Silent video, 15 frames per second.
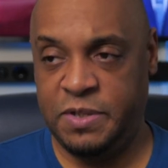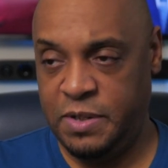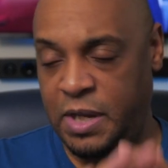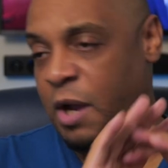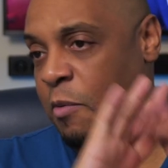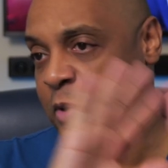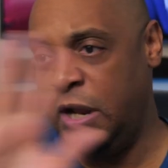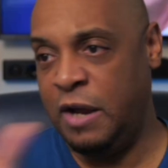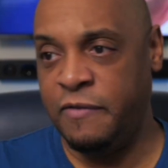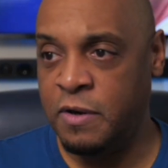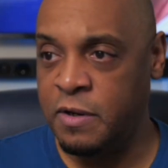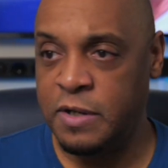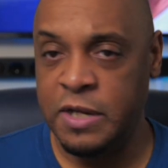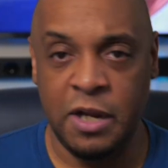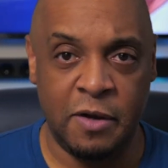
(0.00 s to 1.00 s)
Yeah,
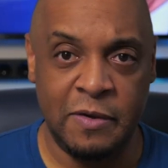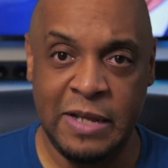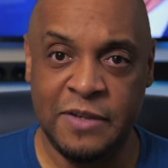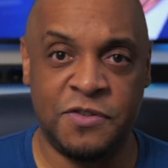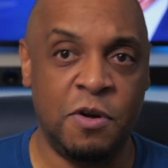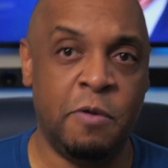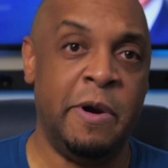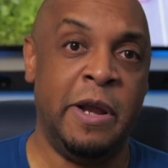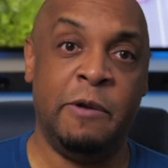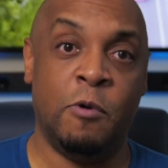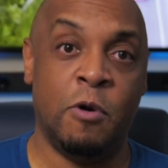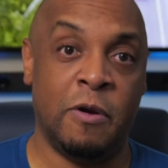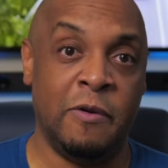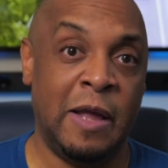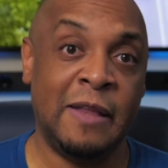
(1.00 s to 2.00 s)
whatever. There's no way in the
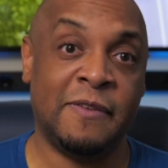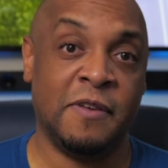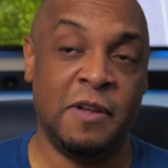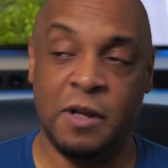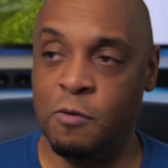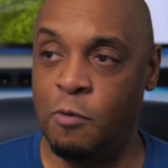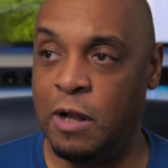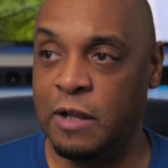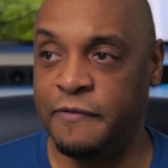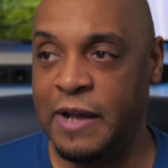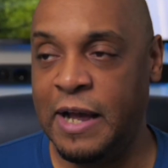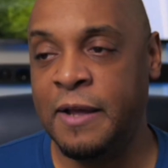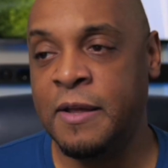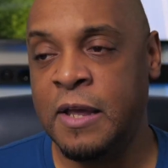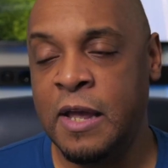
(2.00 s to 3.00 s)
world that's going to
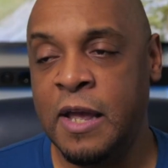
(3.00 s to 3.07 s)
qualify.